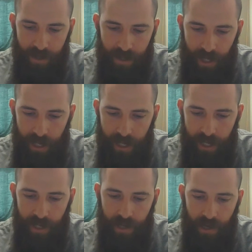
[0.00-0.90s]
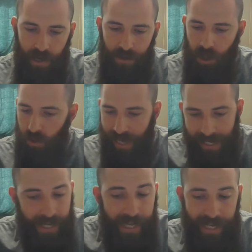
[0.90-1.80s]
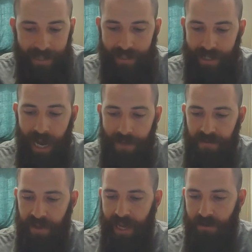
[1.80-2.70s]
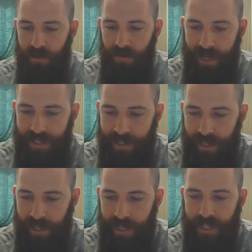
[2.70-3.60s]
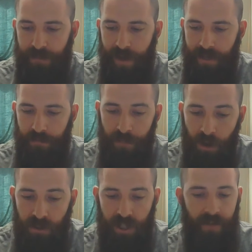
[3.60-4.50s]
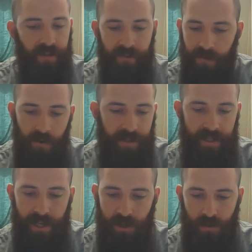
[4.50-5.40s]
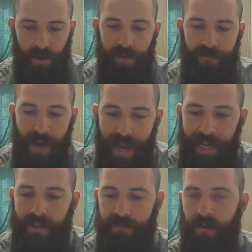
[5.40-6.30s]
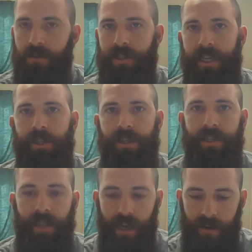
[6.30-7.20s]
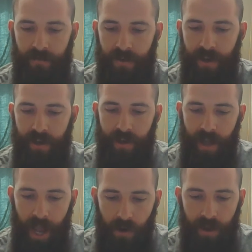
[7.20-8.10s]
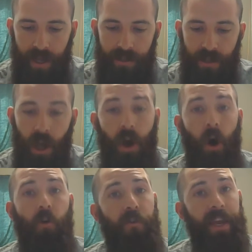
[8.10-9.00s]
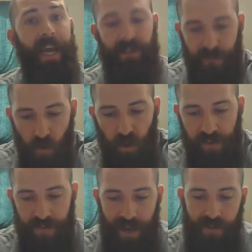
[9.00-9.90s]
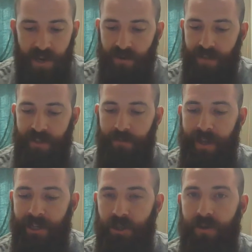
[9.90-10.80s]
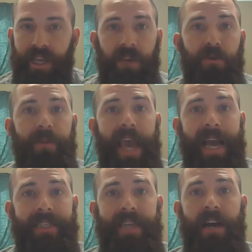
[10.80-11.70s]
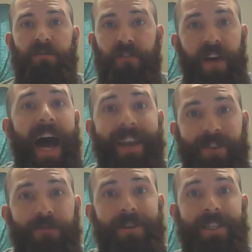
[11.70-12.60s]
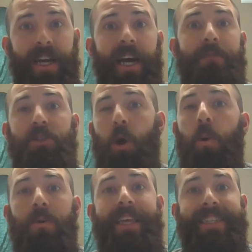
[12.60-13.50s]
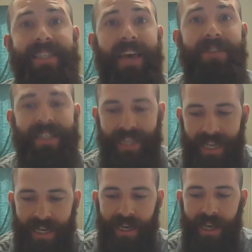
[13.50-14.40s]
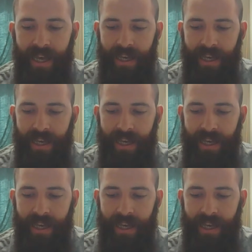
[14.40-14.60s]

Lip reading: he was only a deacon at the time of the Council of Nicaea, he spent most of the 4th century fighting the false teachings of Arius. Over the next 45 years of his ministry, he would be exiled 5 different times, totaling 17